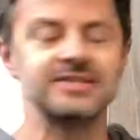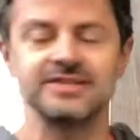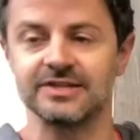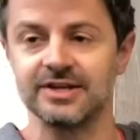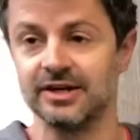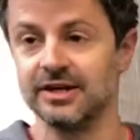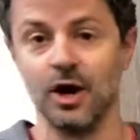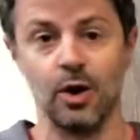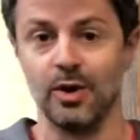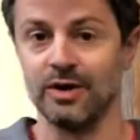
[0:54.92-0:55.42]
this is
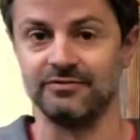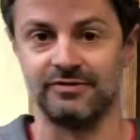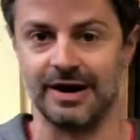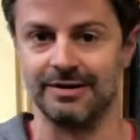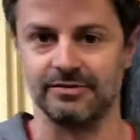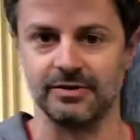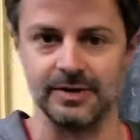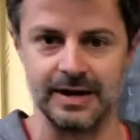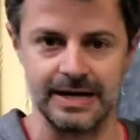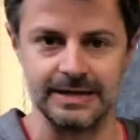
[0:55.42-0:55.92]
going to go on
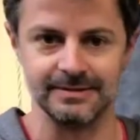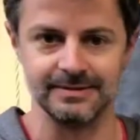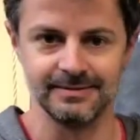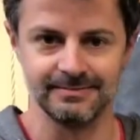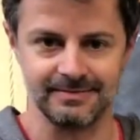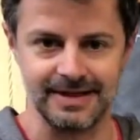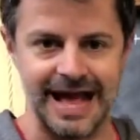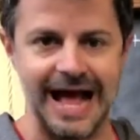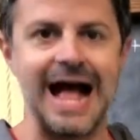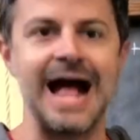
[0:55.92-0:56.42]
forever, right?
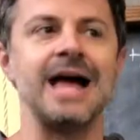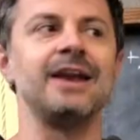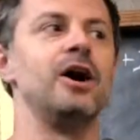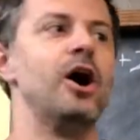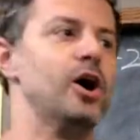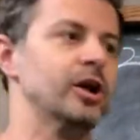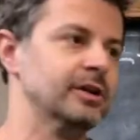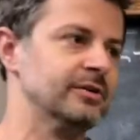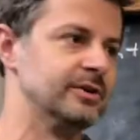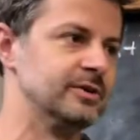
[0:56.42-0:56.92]
Add
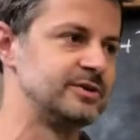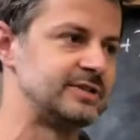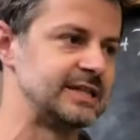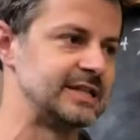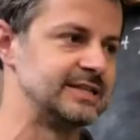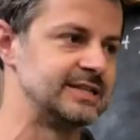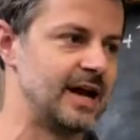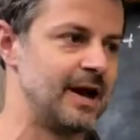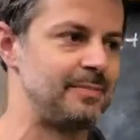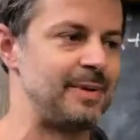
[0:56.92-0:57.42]
all of those
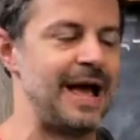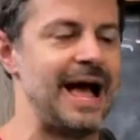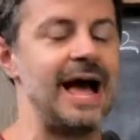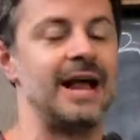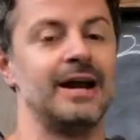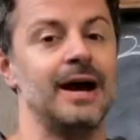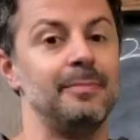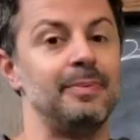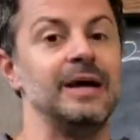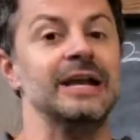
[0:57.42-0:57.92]
things up,
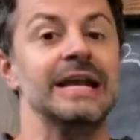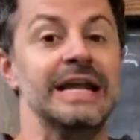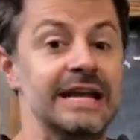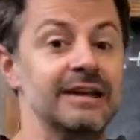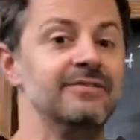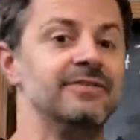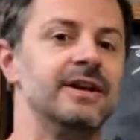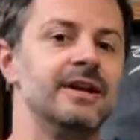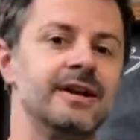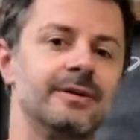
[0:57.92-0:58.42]
add up an
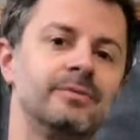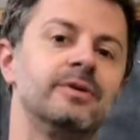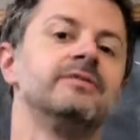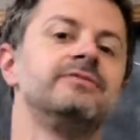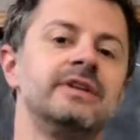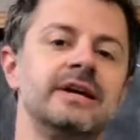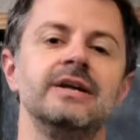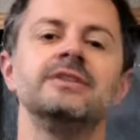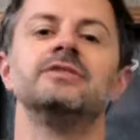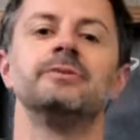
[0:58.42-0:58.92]
infinite number
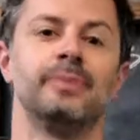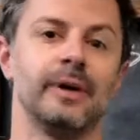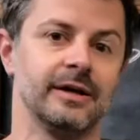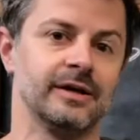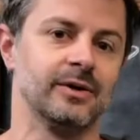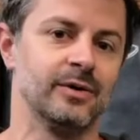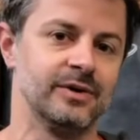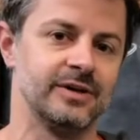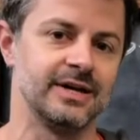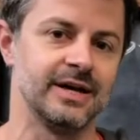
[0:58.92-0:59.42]
of things, you're
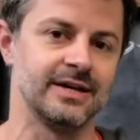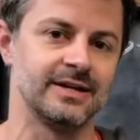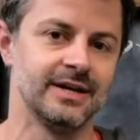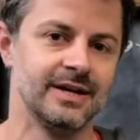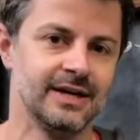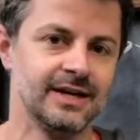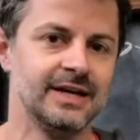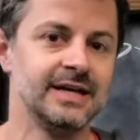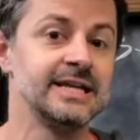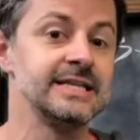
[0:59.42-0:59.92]
probably going to get
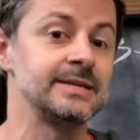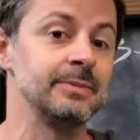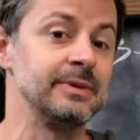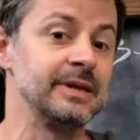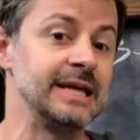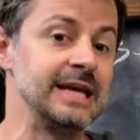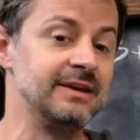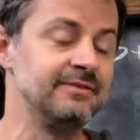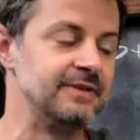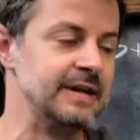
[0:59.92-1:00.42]

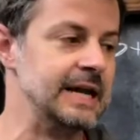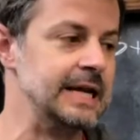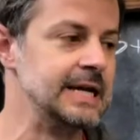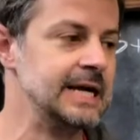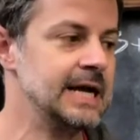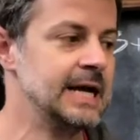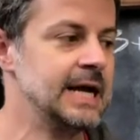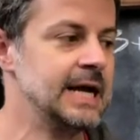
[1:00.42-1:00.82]
something infinite.